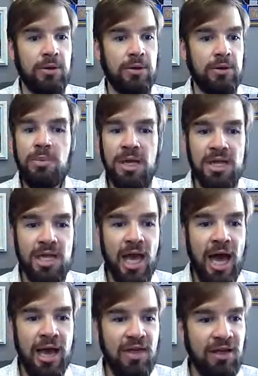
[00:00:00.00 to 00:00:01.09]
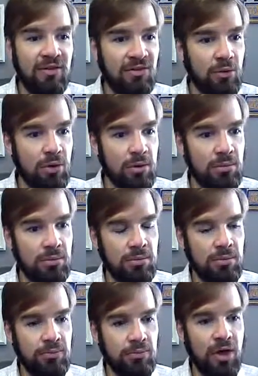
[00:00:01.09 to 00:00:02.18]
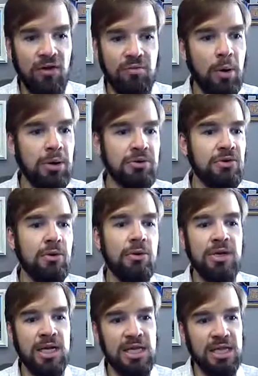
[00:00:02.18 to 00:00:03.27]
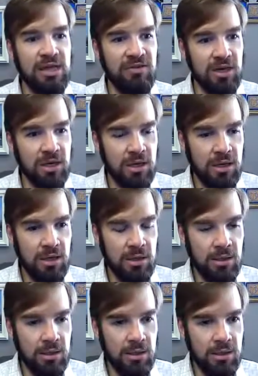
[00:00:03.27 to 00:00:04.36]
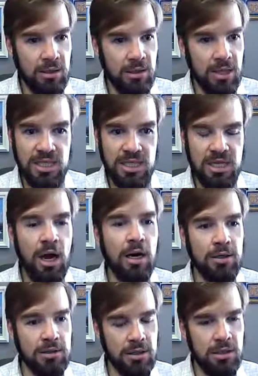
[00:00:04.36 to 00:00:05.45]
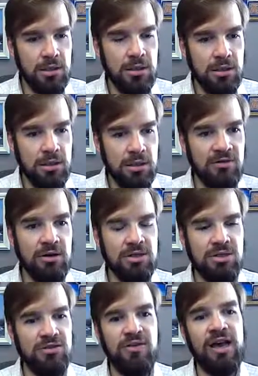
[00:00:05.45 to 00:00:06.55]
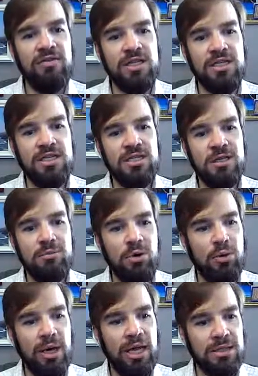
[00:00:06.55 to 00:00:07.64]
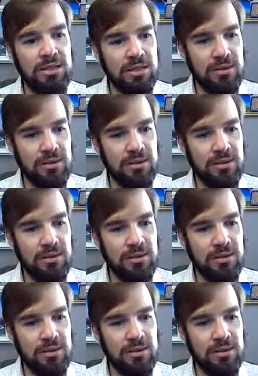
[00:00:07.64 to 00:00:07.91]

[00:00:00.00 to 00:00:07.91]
To be in the eye of that storm of poetry or daily living is at the heart of our survivalist poetics.